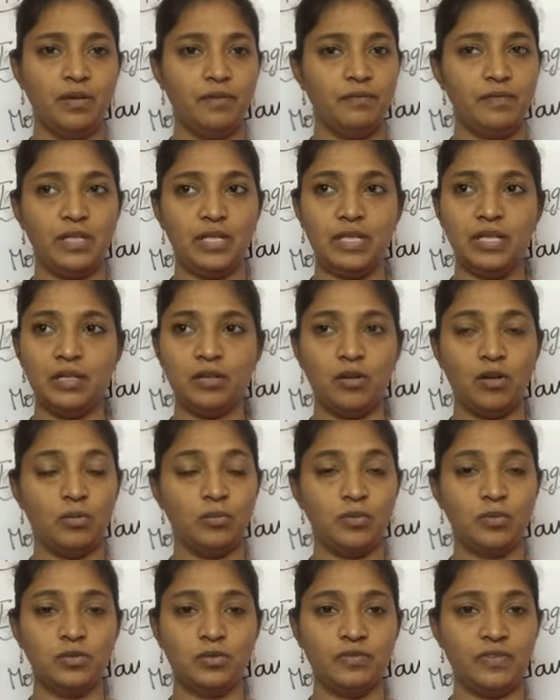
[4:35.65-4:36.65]
We
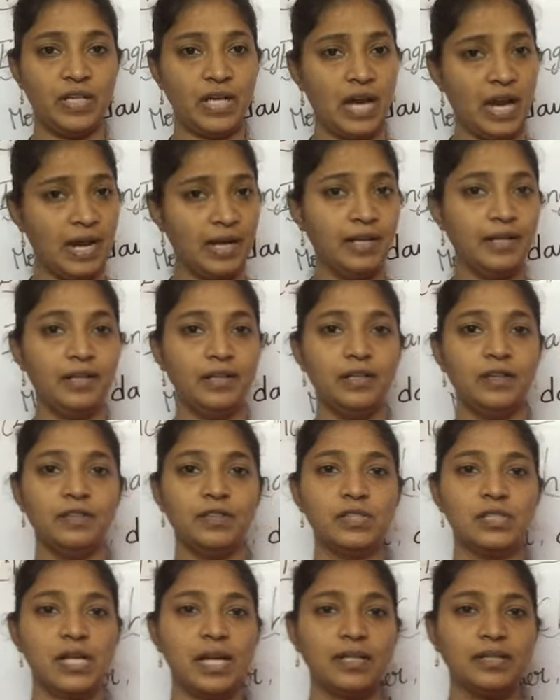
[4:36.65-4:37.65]
had it in
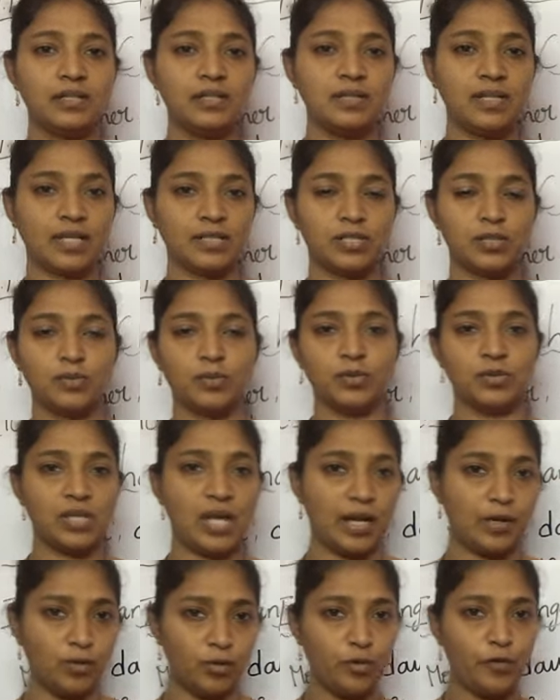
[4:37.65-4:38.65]
our science textbooks.
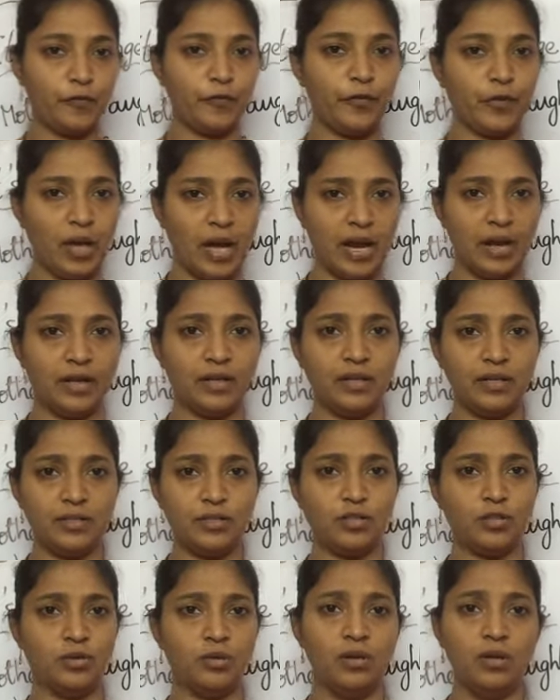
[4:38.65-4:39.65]
I don't know if you had it in
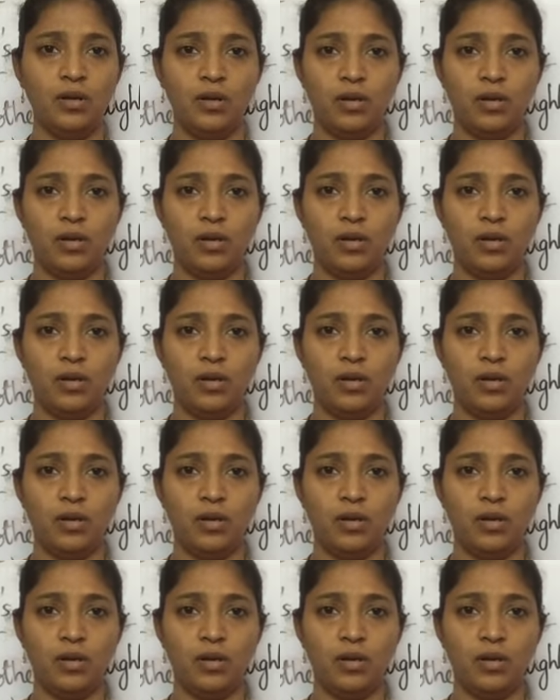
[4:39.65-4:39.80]
your